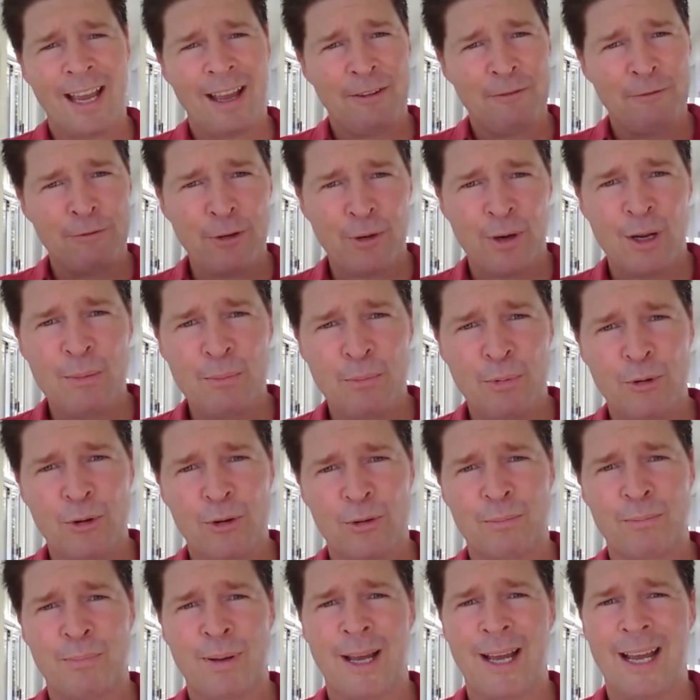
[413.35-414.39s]
Very
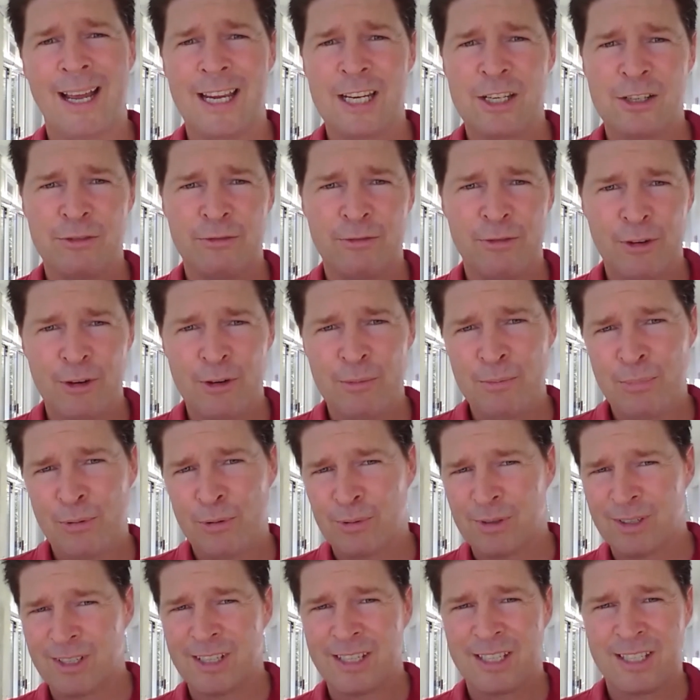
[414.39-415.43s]
important page, very
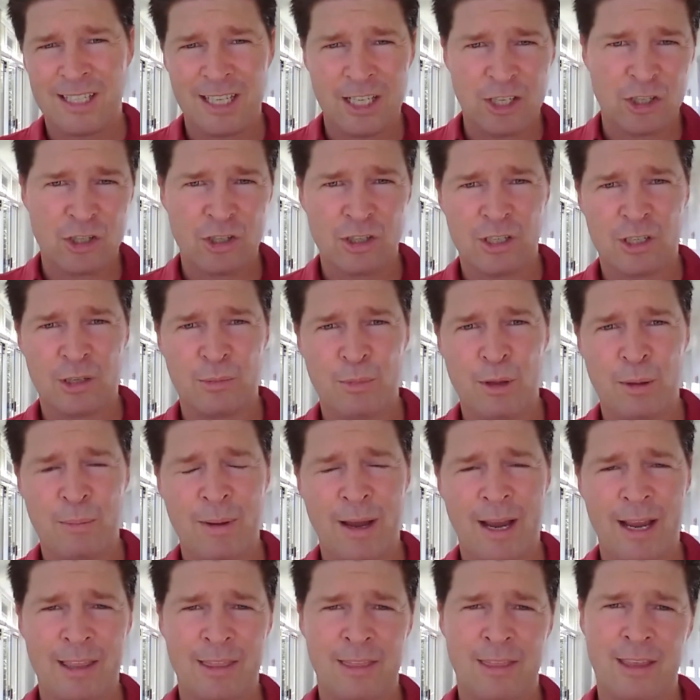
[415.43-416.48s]
important distinction to be
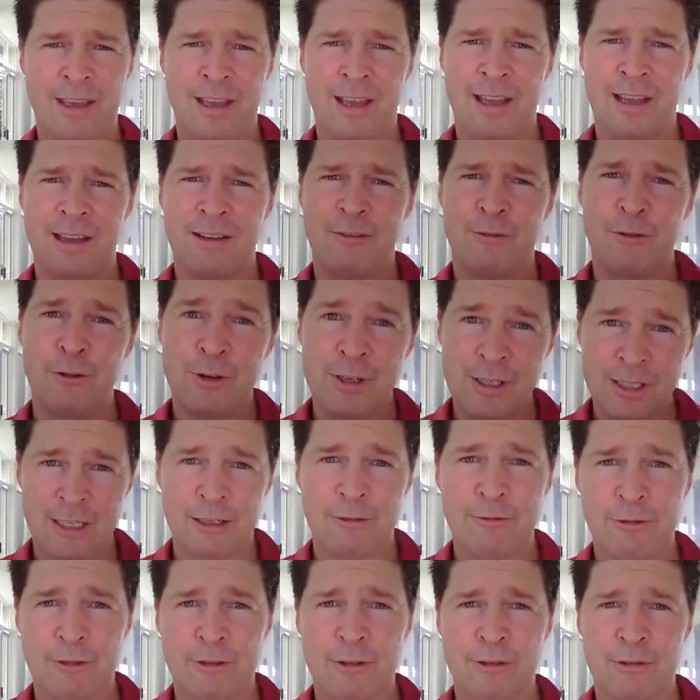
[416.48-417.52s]
made there, very
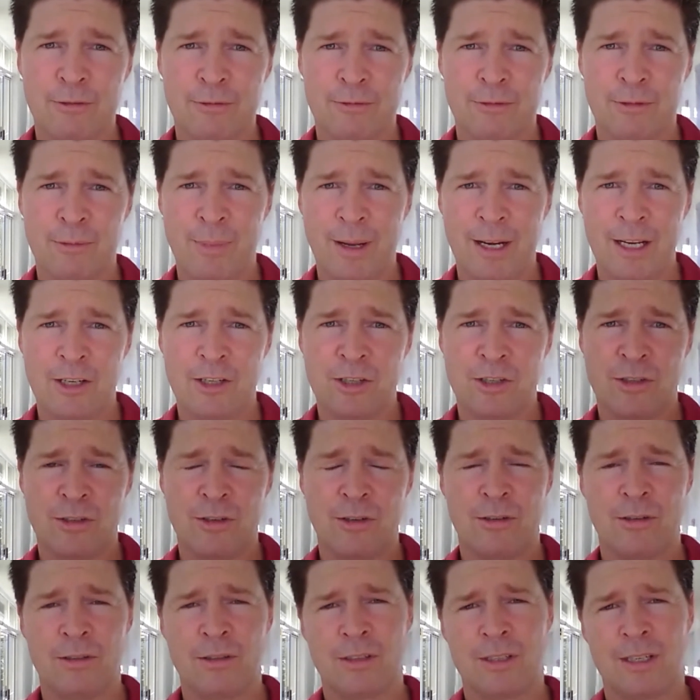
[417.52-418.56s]
difficult for many
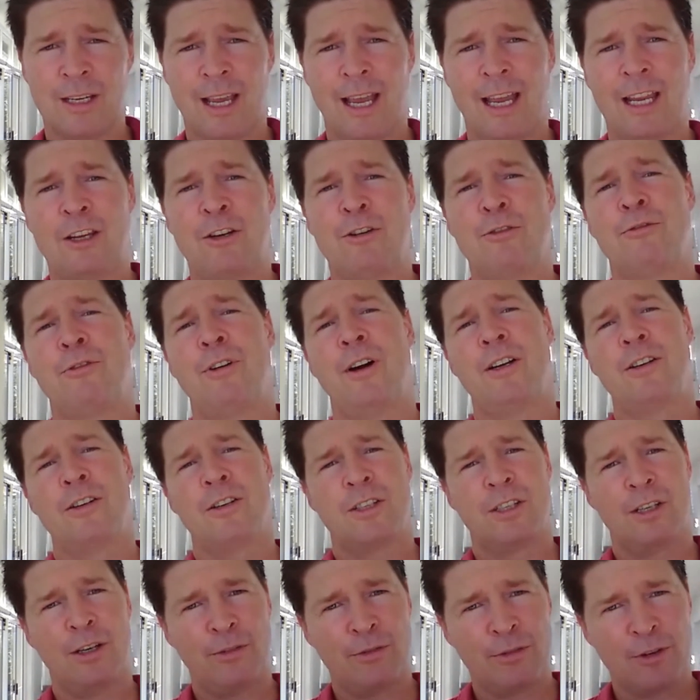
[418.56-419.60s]
students, and you'll find
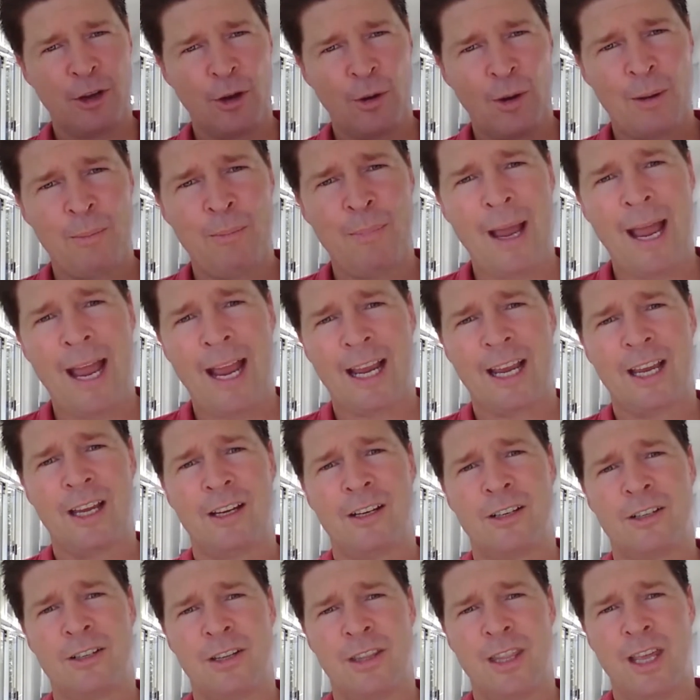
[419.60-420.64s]
yourself going back
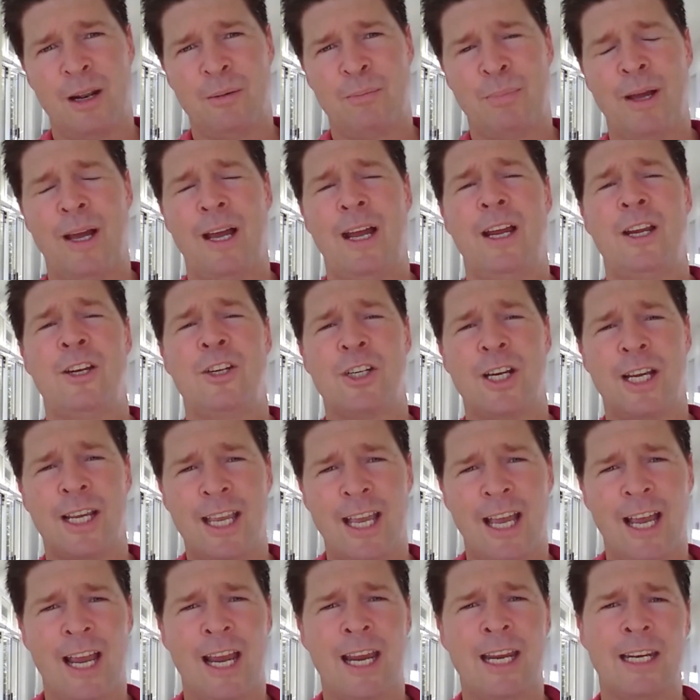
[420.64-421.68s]
to that page
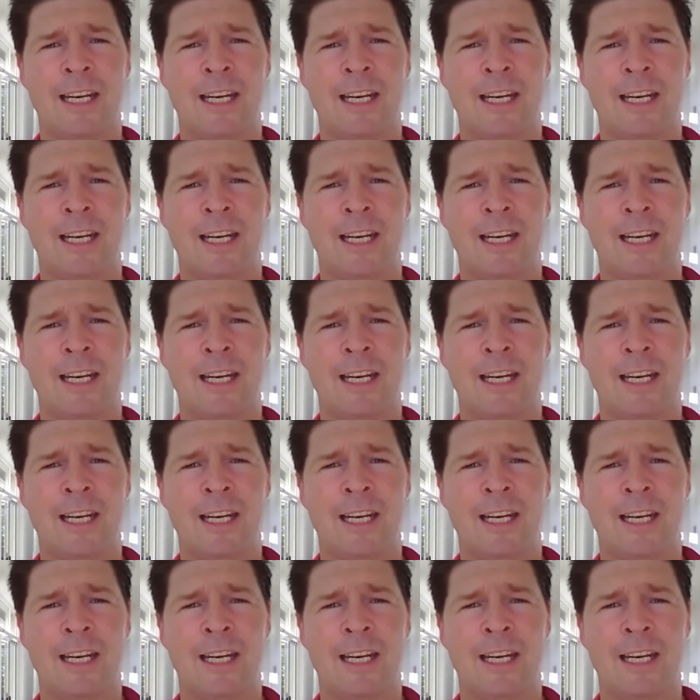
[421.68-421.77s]
again